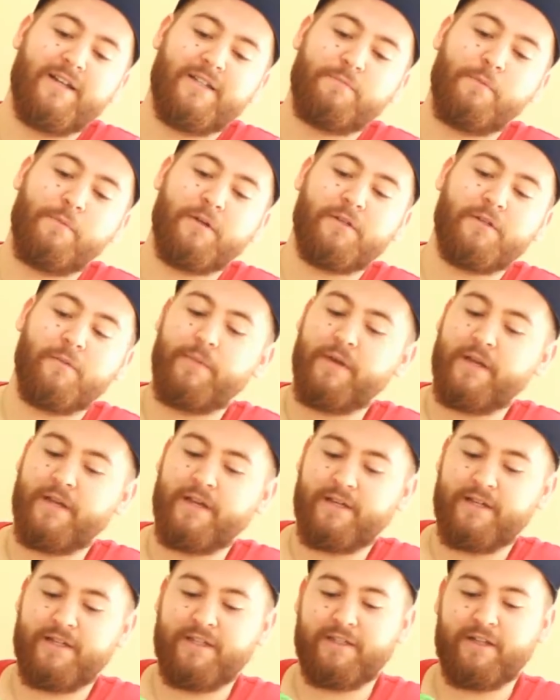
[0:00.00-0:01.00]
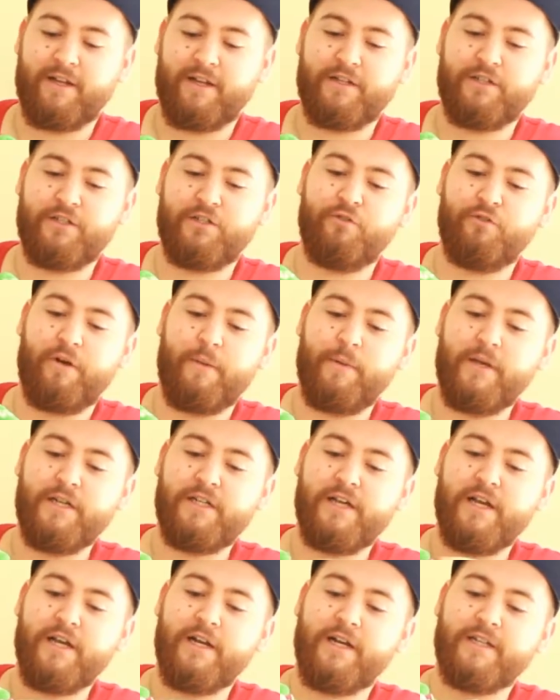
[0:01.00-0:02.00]
supposed to be his like
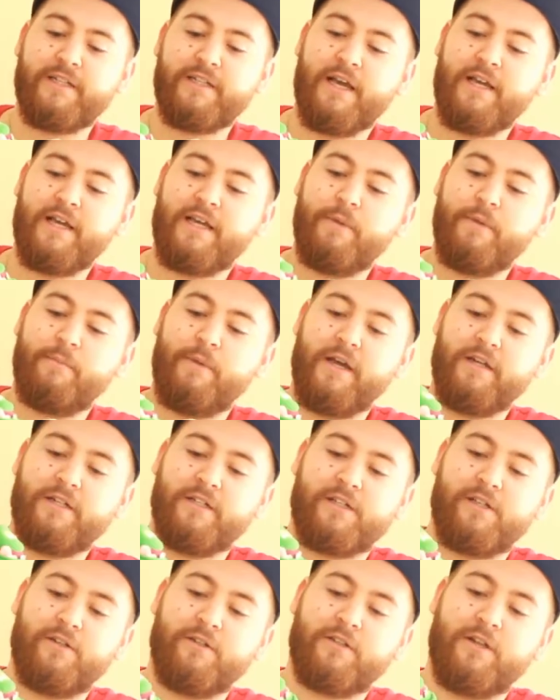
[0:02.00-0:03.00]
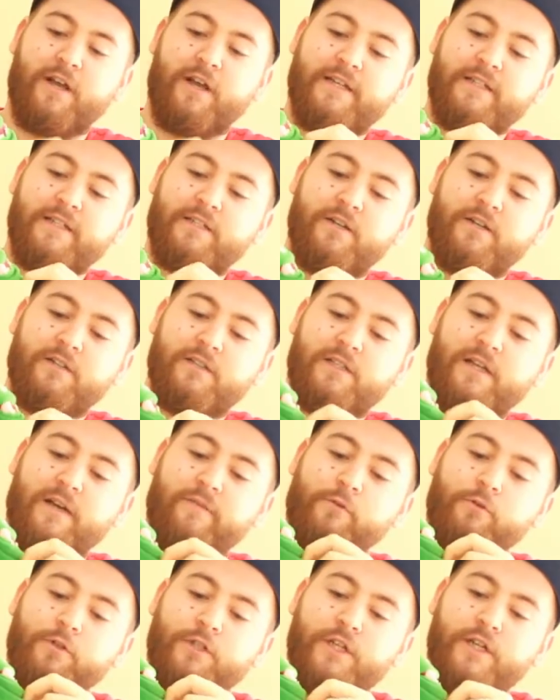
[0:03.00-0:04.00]
drippy chin, I take it, but it just looks like he's got
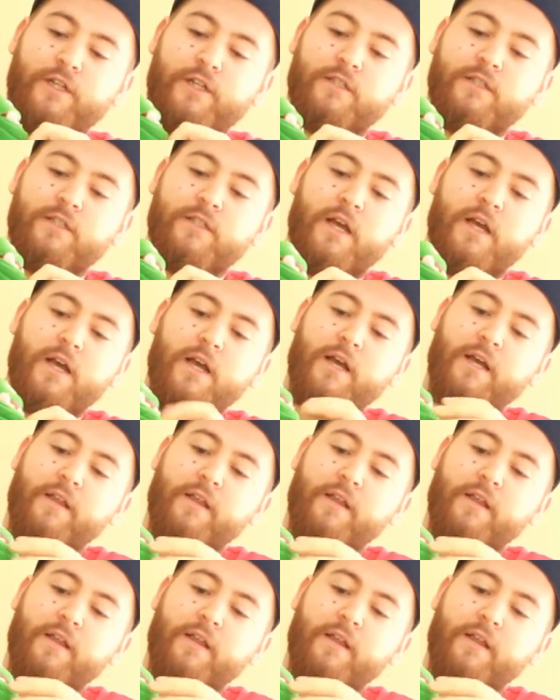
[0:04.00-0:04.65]
several chins.